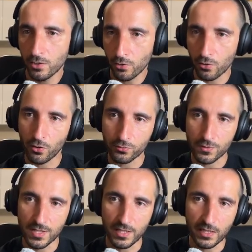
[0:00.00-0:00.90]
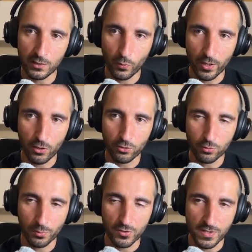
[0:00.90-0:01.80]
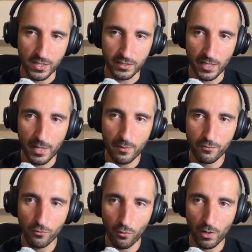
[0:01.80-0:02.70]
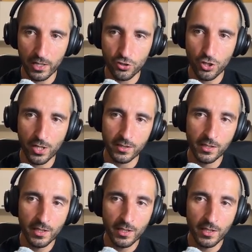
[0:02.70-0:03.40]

You're going to see that we are going to be using the MLflow LangChain